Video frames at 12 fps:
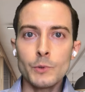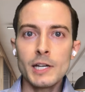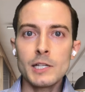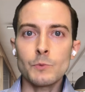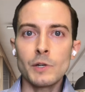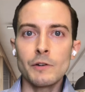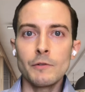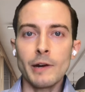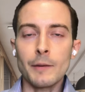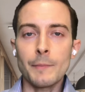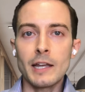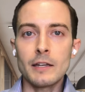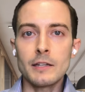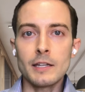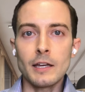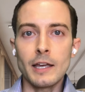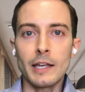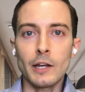always, we
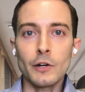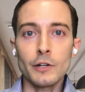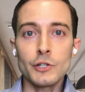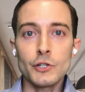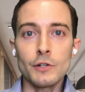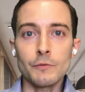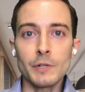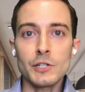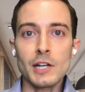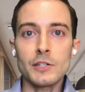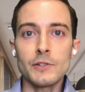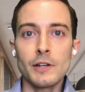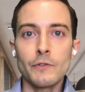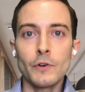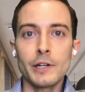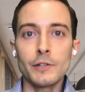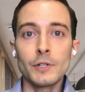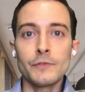recommend uh, encourage you to reach out to
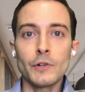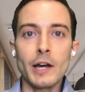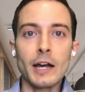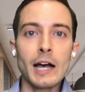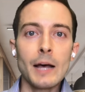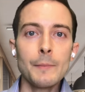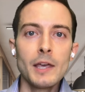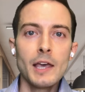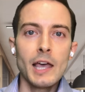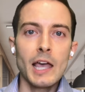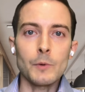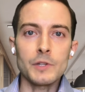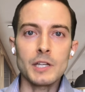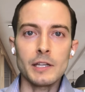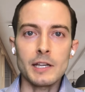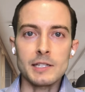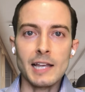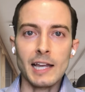info at and we'll
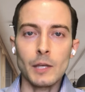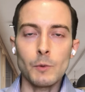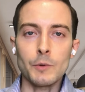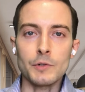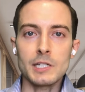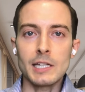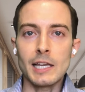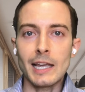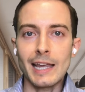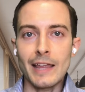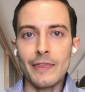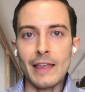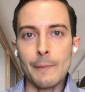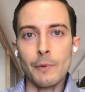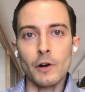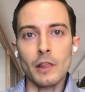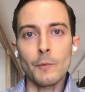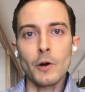tell you exactly what we're seeing in
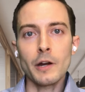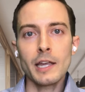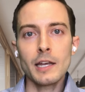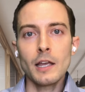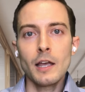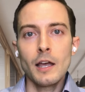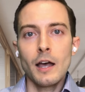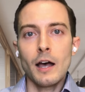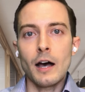that part of the market.